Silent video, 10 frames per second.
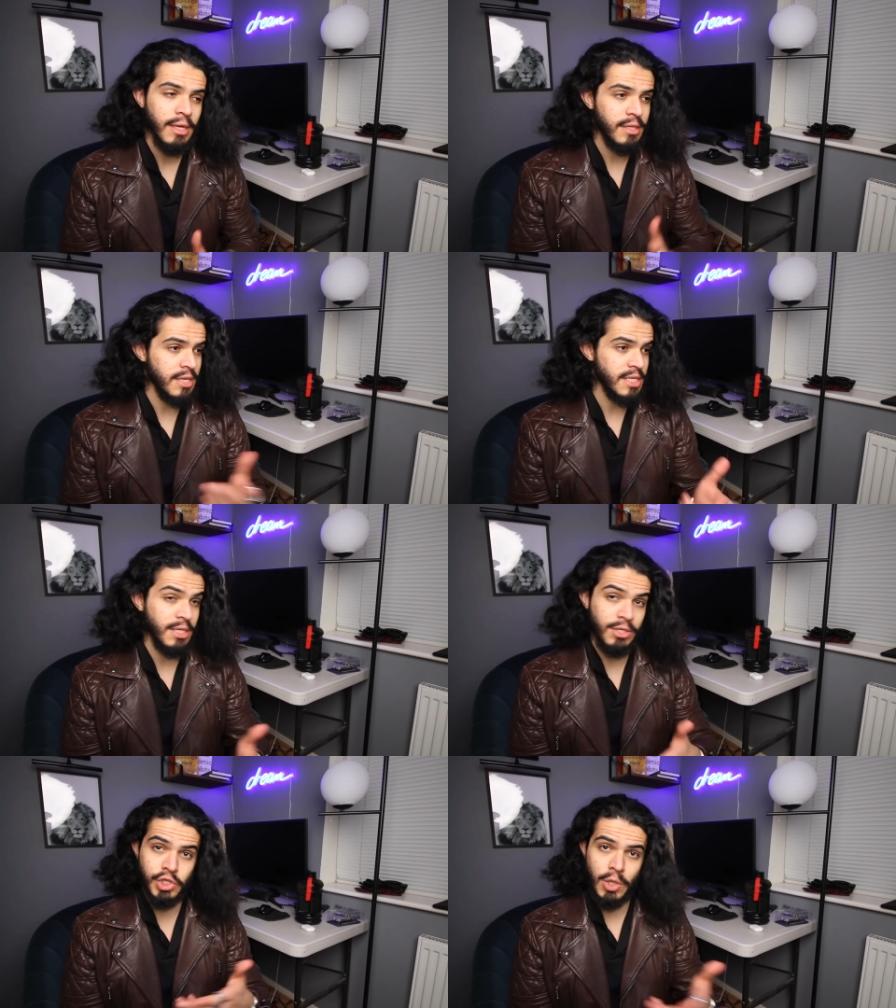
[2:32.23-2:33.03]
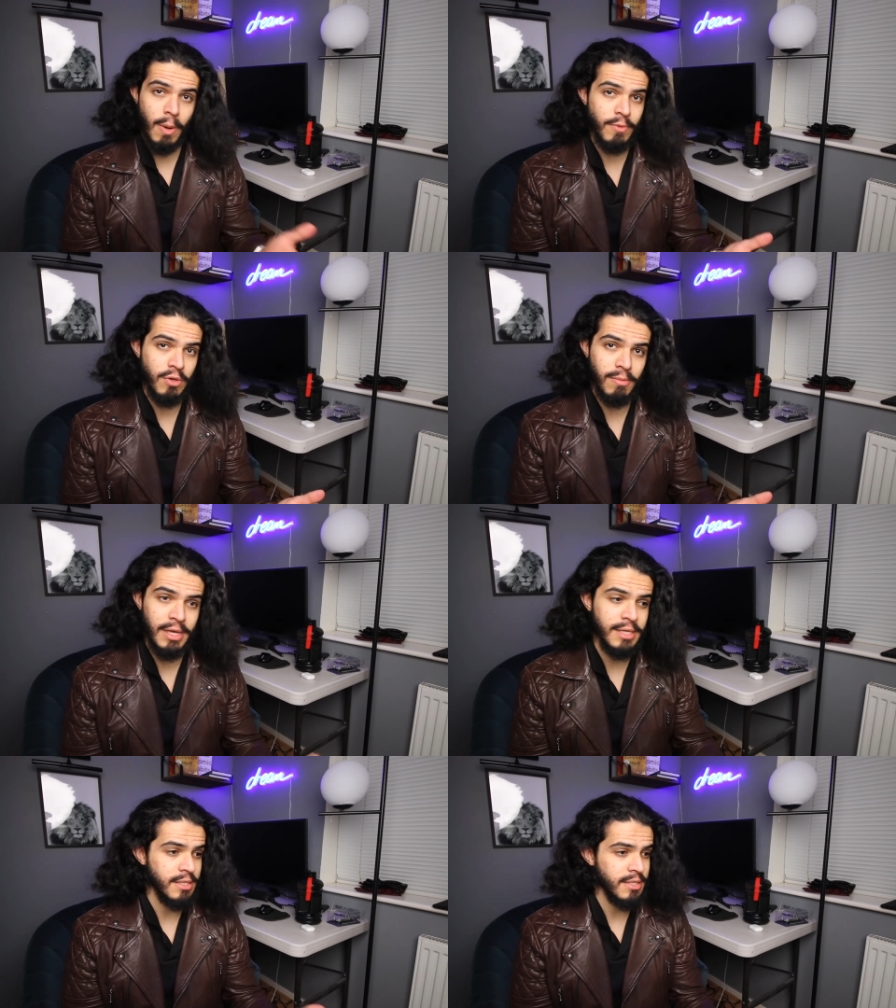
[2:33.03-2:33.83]
It's easy to show up to a
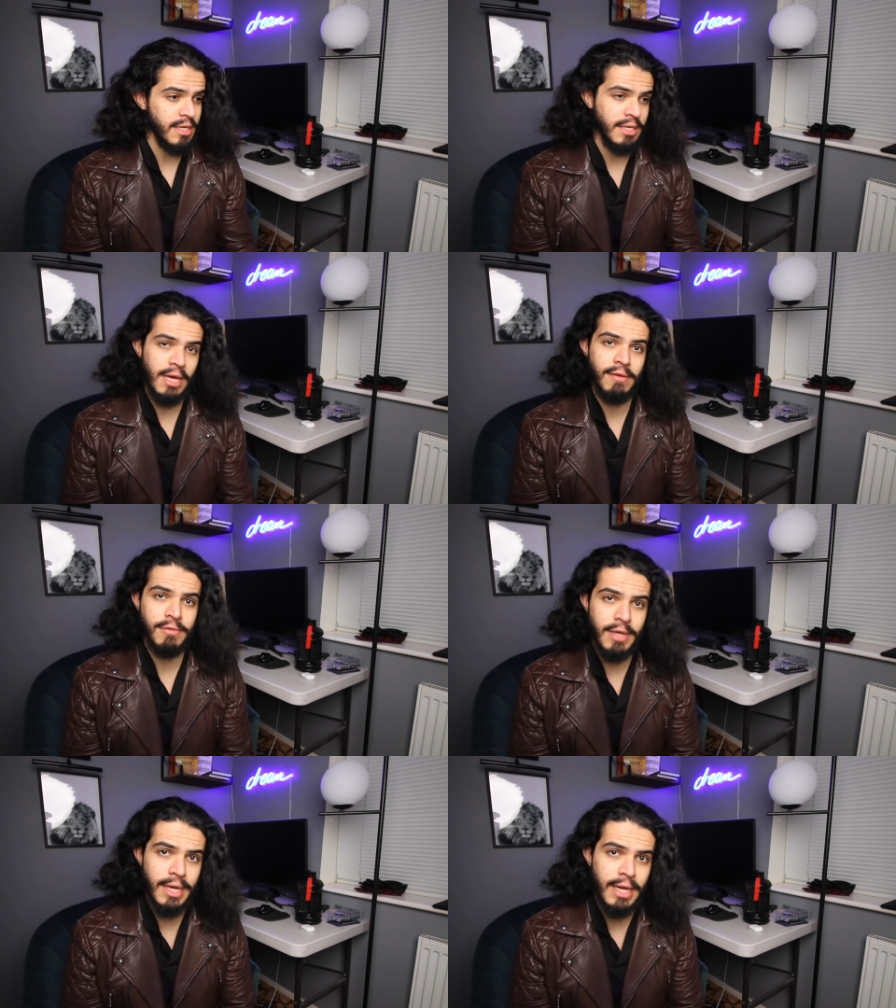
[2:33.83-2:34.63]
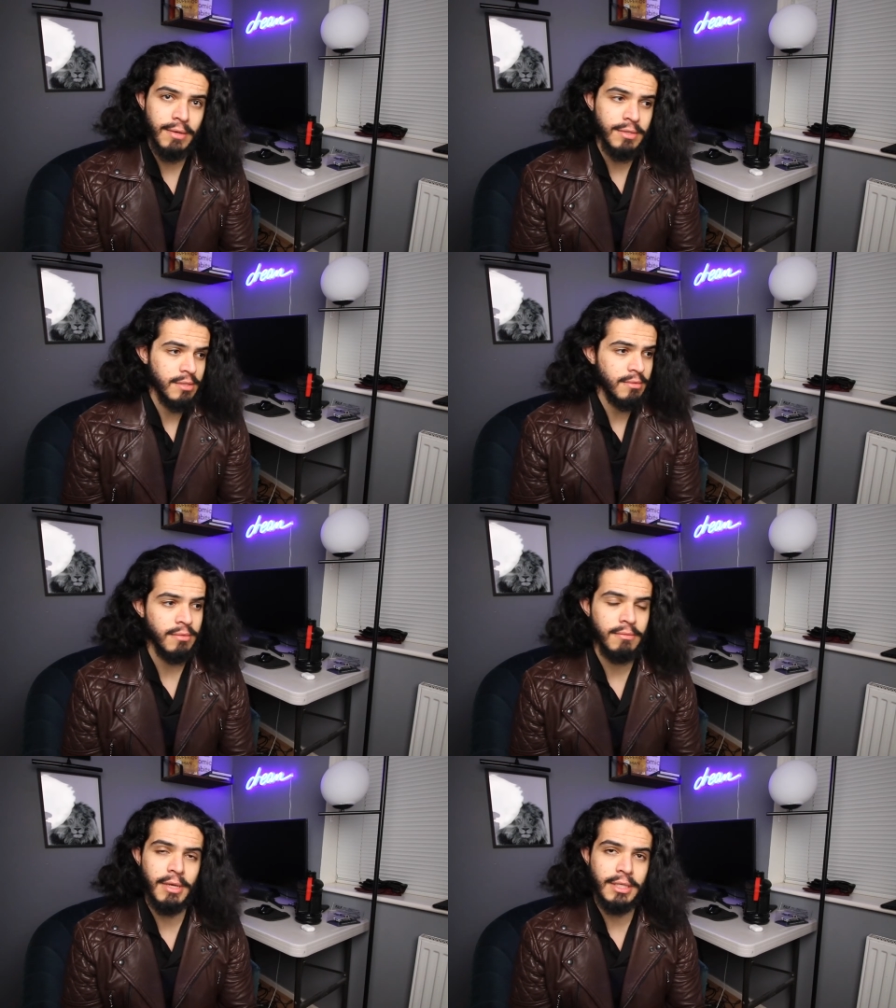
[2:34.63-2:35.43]
place and sit down for eight hours and
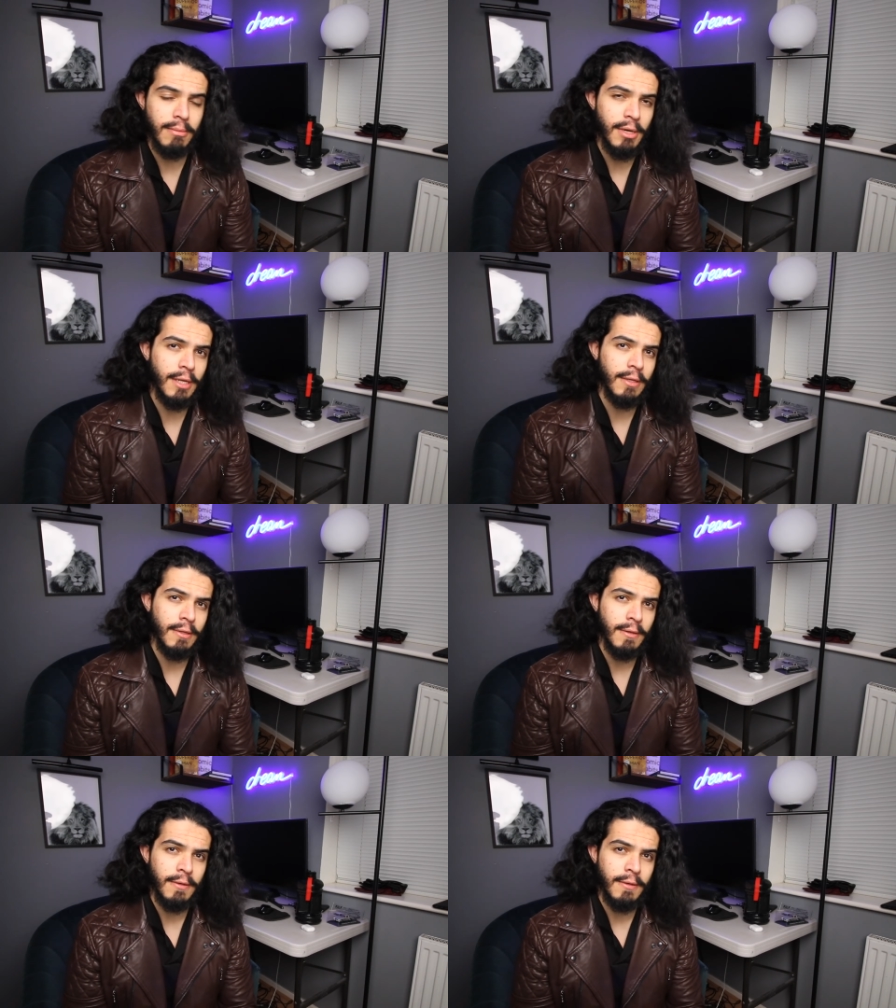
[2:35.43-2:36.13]
make the money.